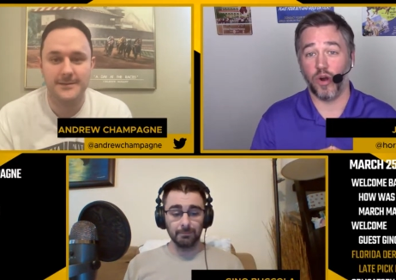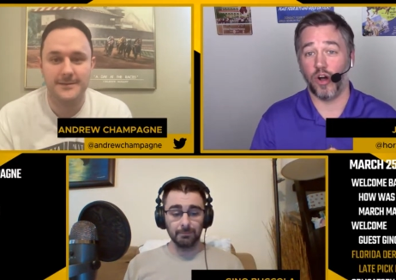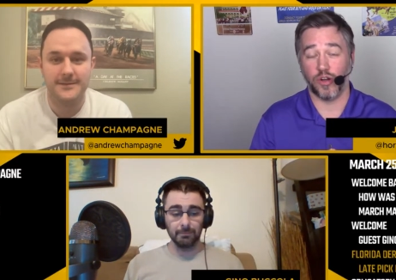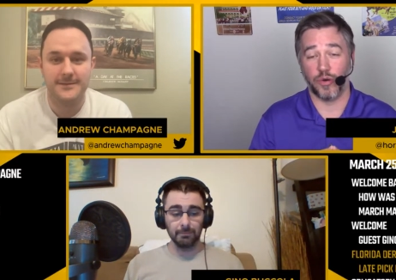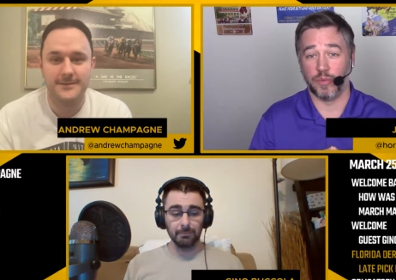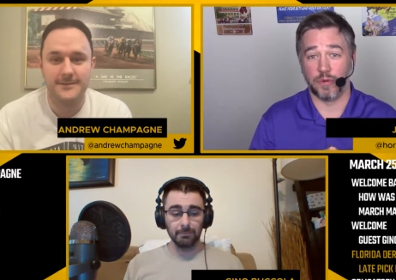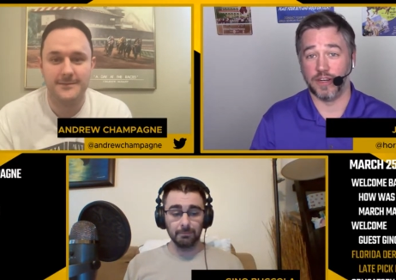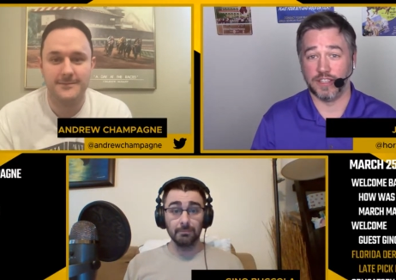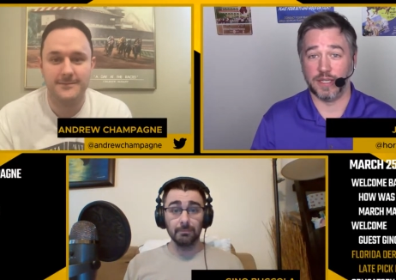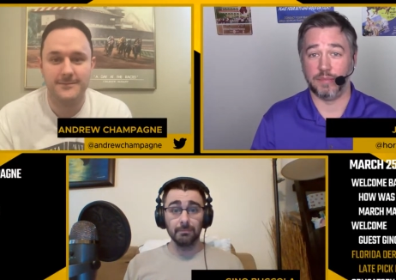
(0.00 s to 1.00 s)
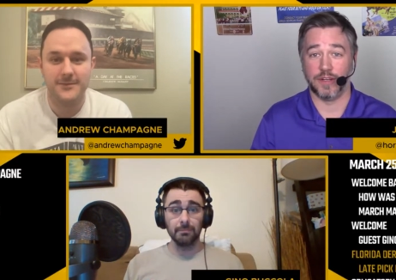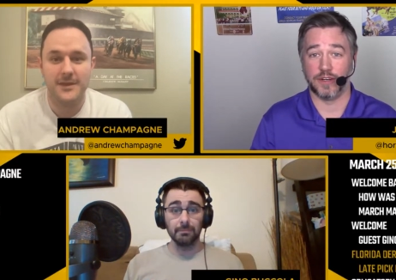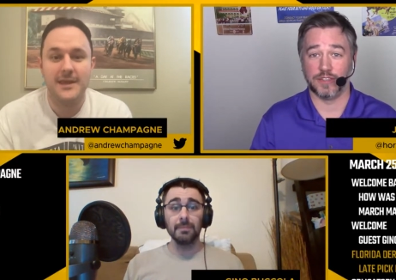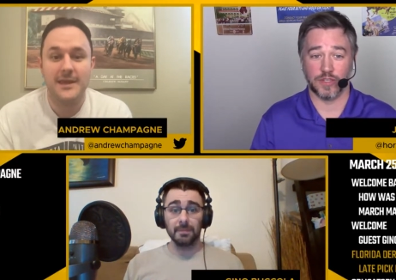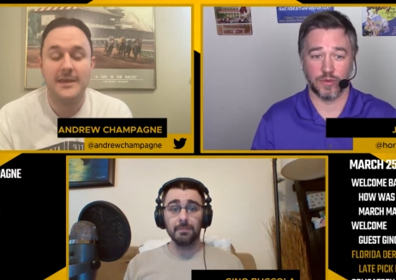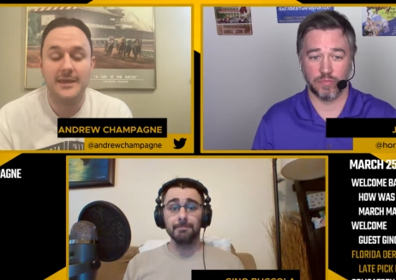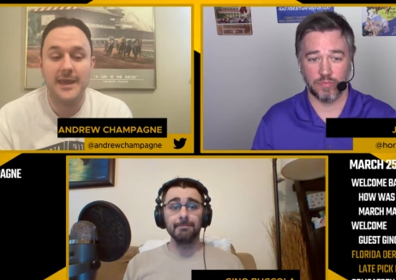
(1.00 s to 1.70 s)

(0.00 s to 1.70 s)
Speaker 1: going pretty deep here, so you yeah,